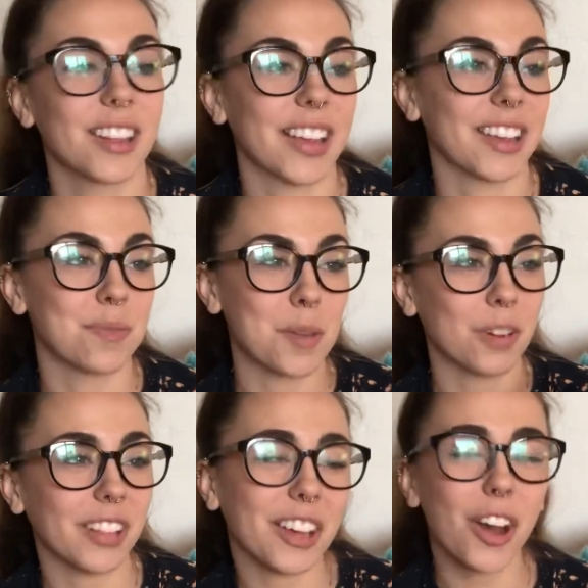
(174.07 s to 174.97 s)
Like, if people
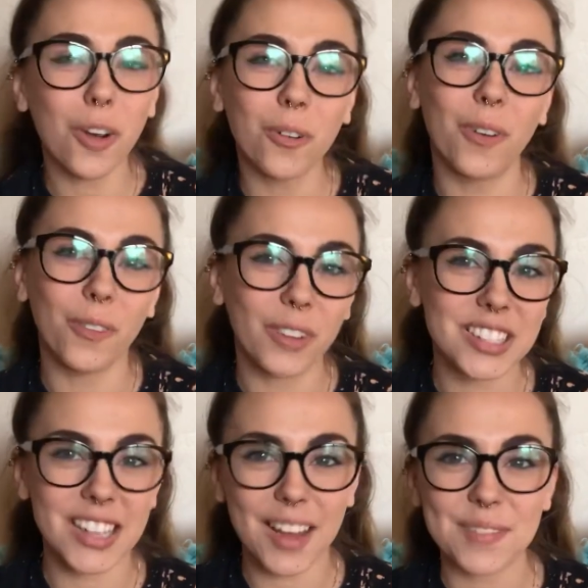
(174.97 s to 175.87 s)
are like, oh,
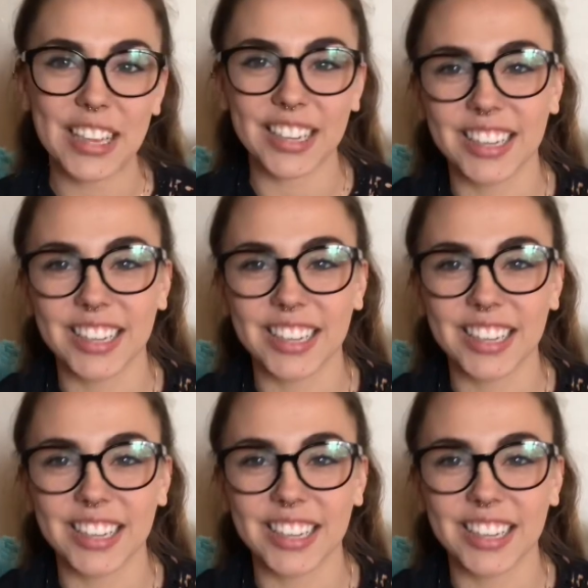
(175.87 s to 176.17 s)
what's that mean?